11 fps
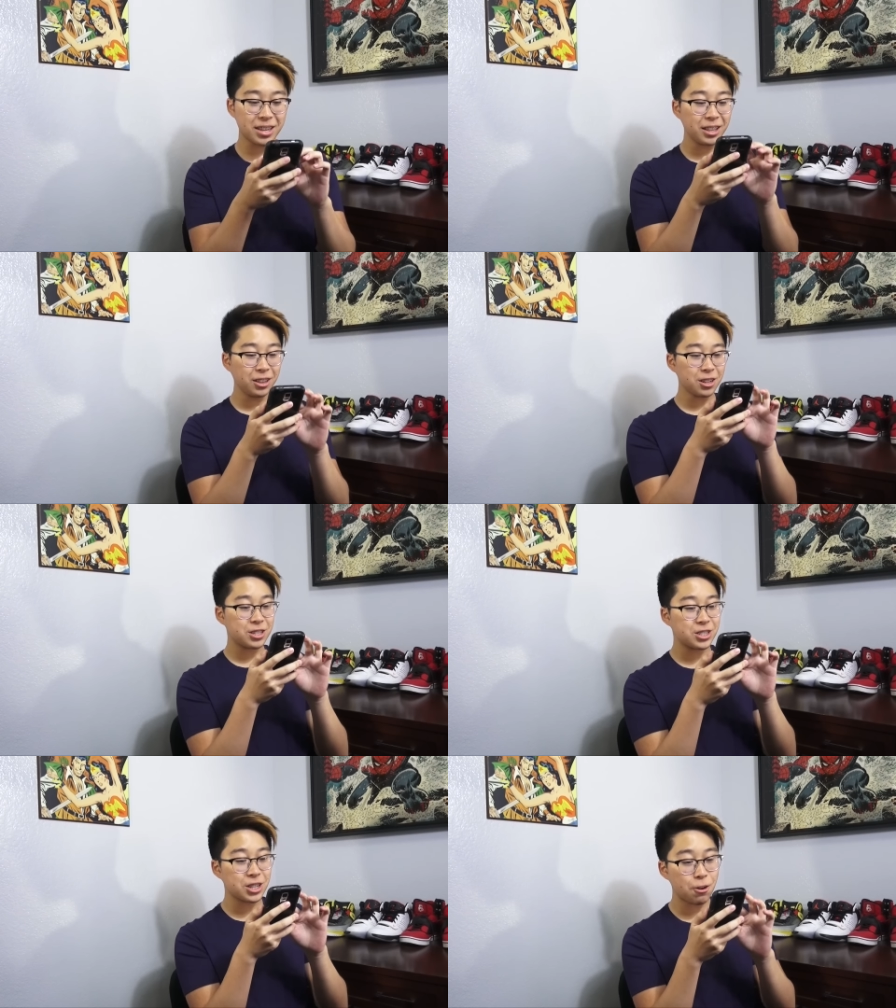He
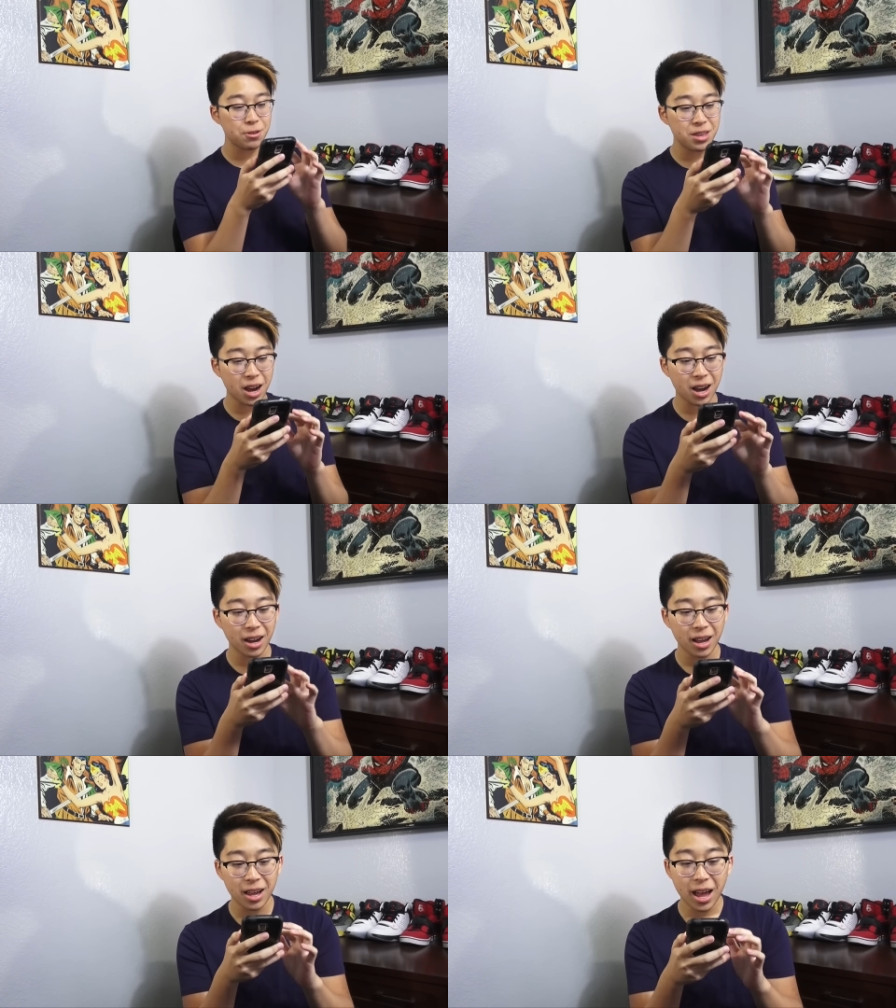looks so
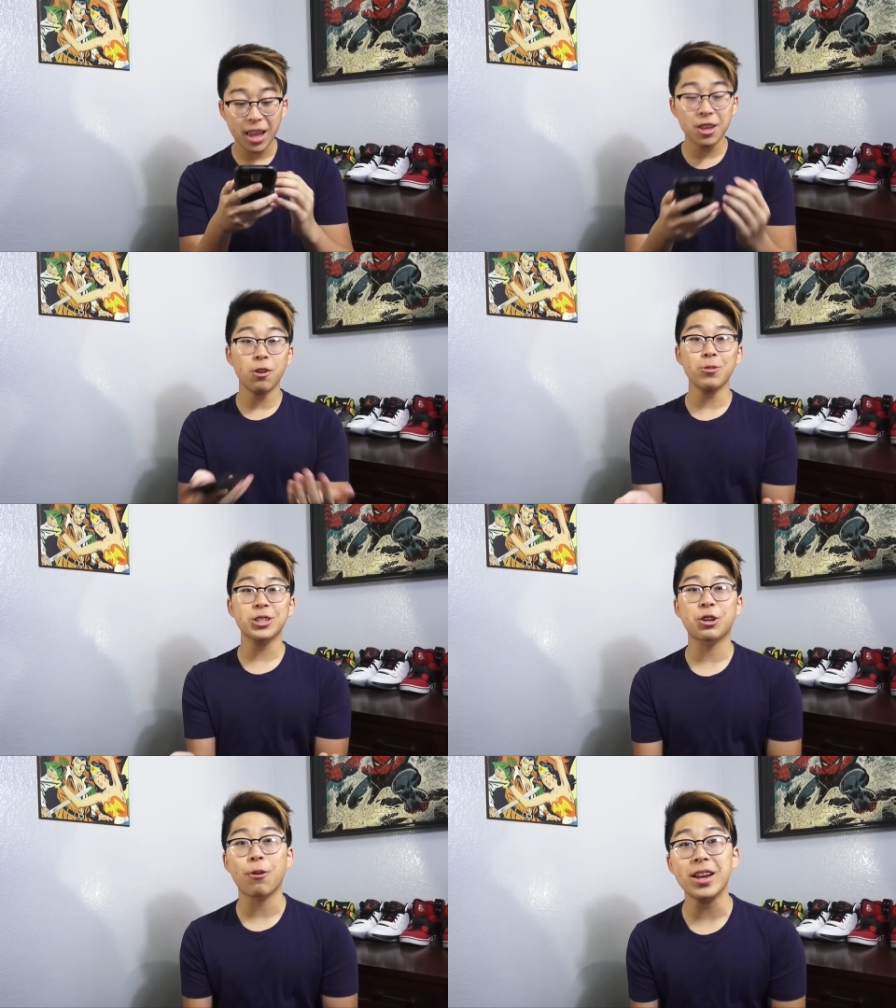young. And you know
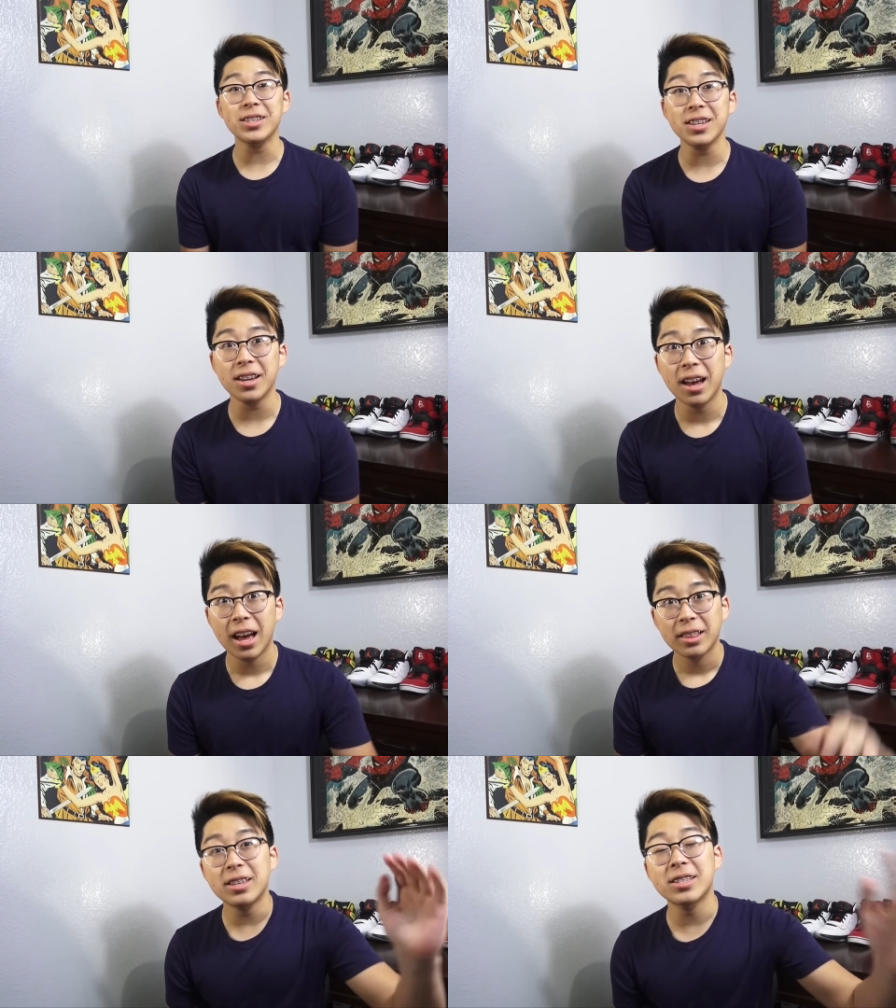what's crazy?
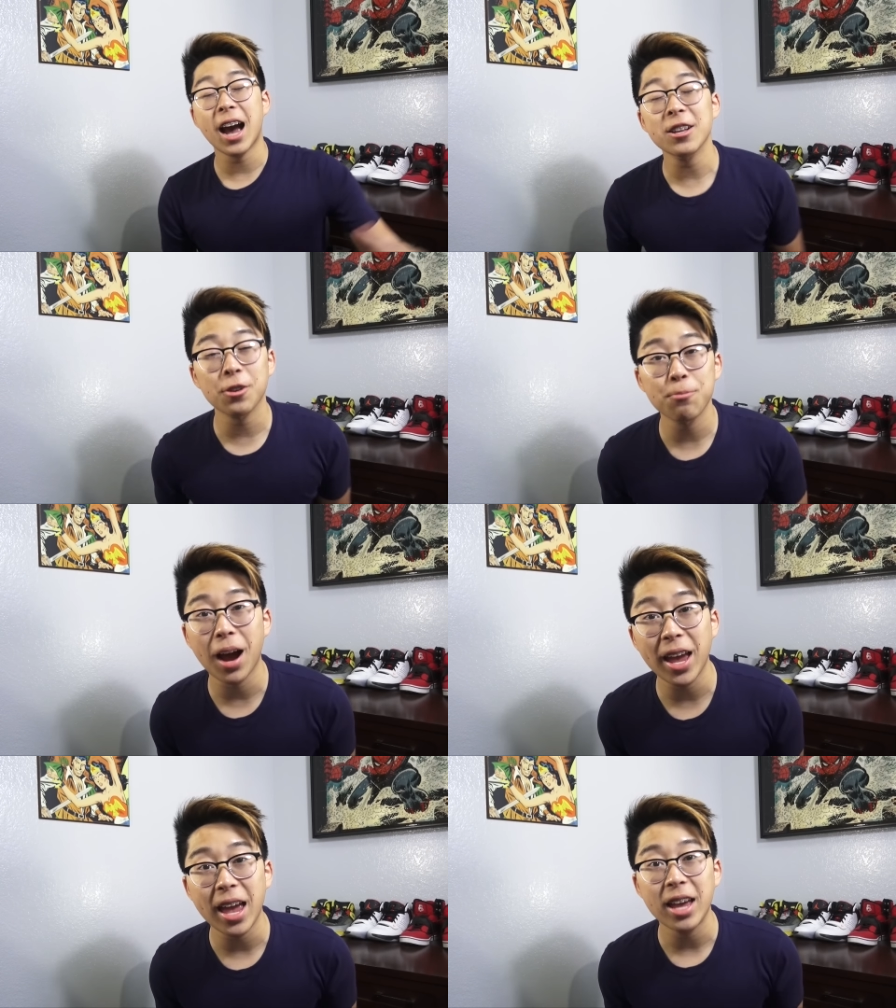These guys are
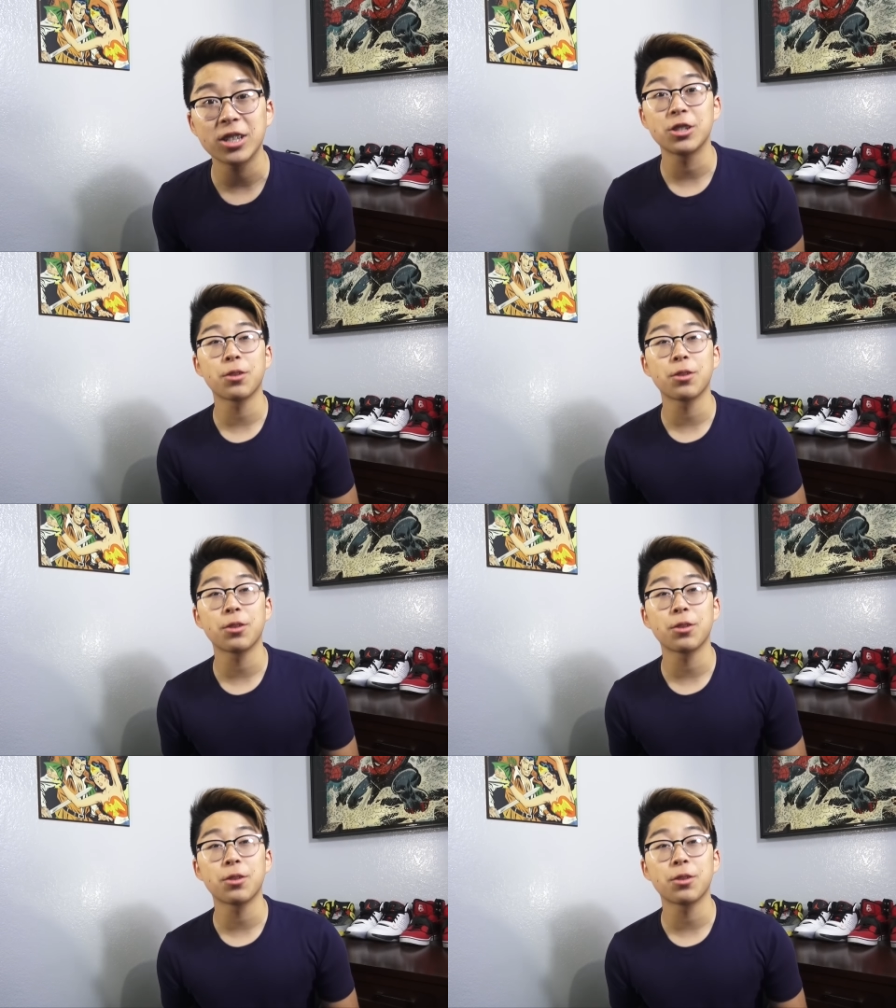my age.